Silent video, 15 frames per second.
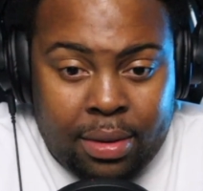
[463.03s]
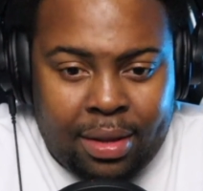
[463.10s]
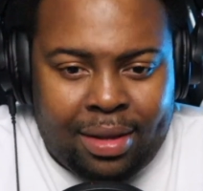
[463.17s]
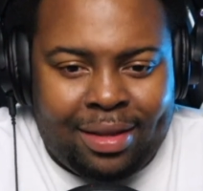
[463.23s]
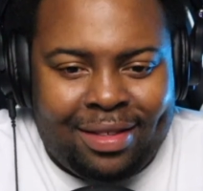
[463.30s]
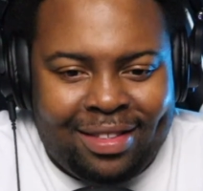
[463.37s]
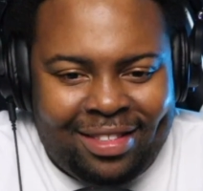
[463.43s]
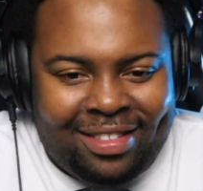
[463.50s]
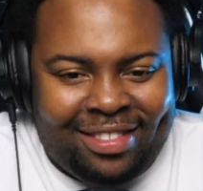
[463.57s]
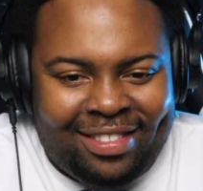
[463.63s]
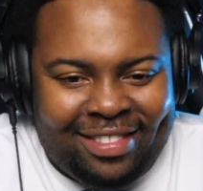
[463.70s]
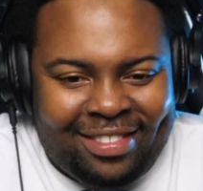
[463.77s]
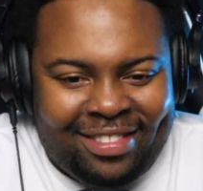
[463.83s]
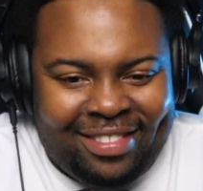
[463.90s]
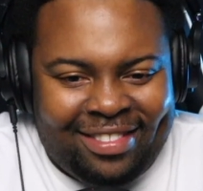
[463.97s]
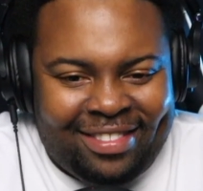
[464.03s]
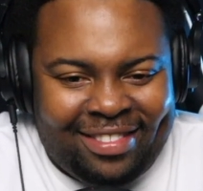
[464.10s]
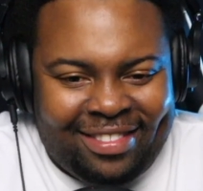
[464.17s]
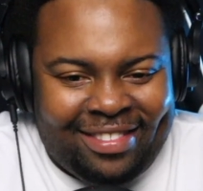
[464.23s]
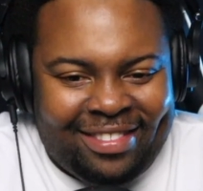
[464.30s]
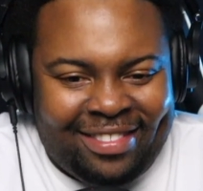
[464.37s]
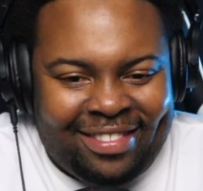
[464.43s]

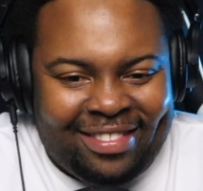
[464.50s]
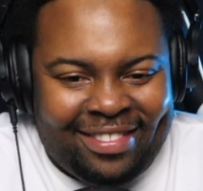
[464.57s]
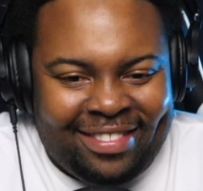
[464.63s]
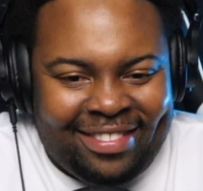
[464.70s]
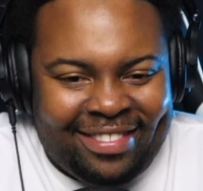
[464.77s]
Nobody speaks.